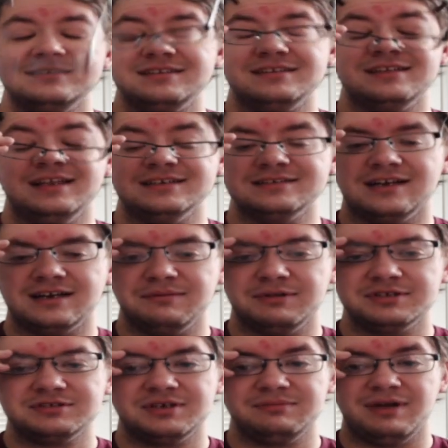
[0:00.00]
less talking about the
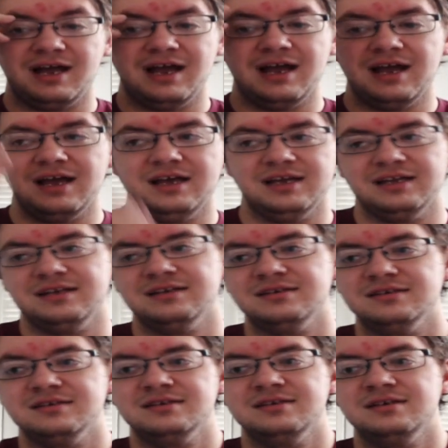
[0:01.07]
stream, I
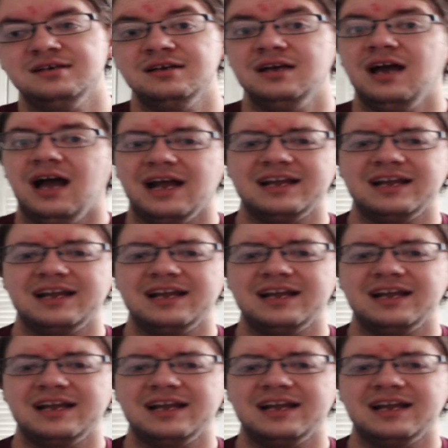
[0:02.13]
I